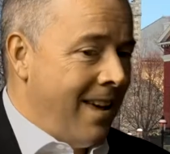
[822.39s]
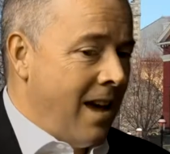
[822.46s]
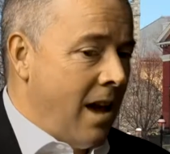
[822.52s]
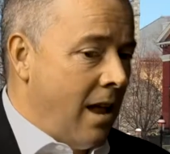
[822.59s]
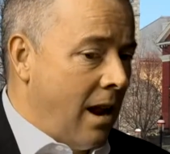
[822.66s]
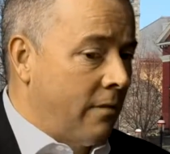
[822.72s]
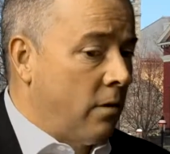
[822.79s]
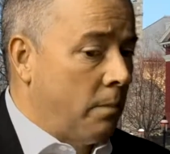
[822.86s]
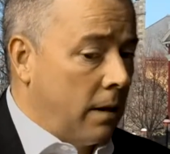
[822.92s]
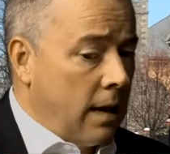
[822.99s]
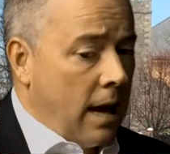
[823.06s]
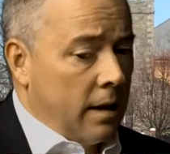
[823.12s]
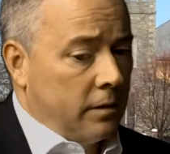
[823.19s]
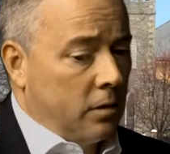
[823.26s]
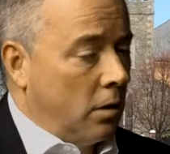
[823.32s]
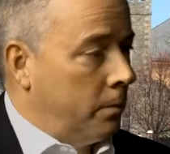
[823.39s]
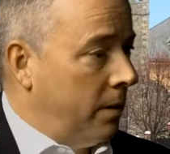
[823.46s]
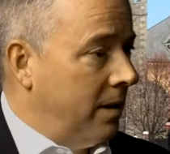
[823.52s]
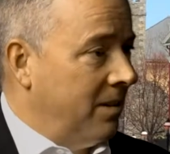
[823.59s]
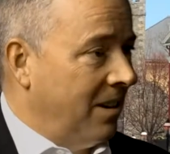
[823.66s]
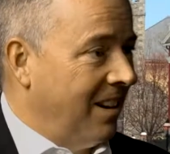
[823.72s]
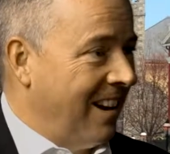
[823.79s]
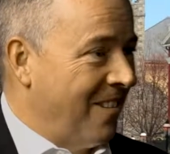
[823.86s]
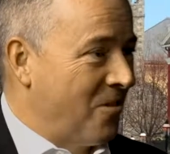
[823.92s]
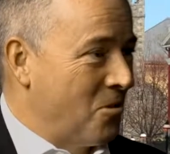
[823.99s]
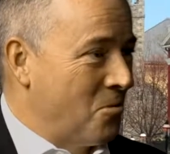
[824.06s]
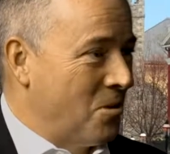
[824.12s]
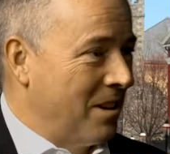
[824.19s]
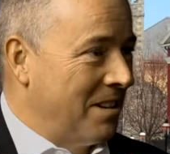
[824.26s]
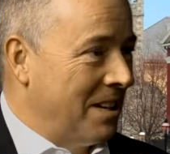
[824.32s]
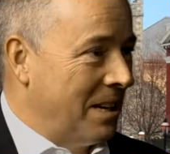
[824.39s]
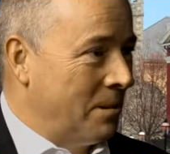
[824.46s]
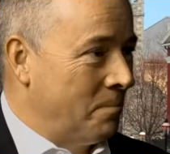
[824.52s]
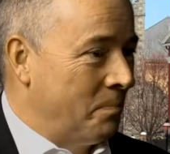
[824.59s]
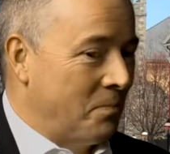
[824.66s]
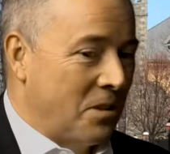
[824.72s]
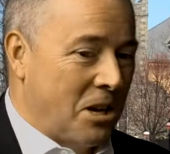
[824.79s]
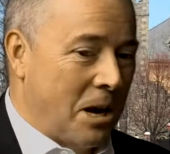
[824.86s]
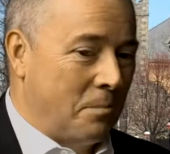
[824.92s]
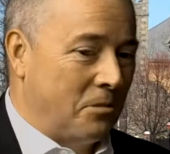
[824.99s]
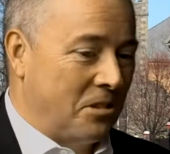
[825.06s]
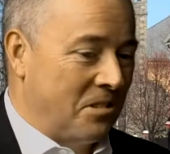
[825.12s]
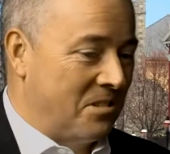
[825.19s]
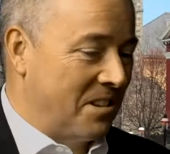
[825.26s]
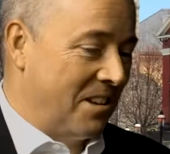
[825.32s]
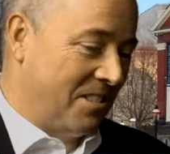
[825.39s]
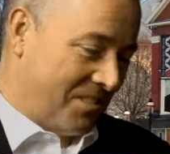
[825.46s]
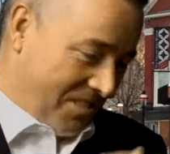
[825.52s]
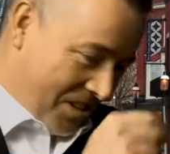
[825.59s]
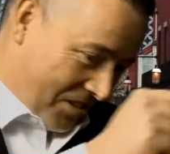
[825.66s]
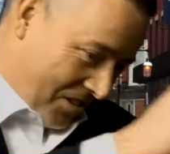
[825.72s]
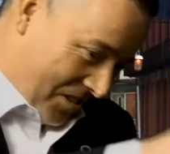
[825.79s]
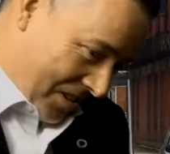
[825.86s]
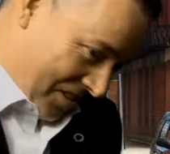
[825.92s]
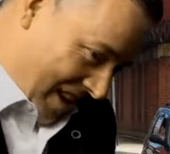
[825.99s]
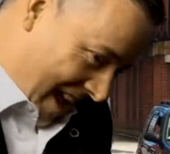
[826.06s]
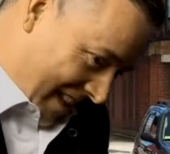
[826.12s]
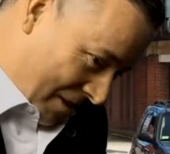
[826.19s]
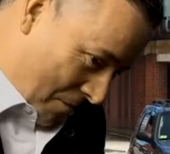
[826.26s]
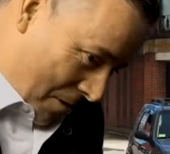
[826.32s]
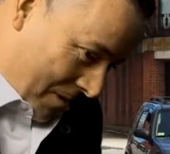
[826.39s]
And everybody has their opinion, and everyone comes and says, this is exactly what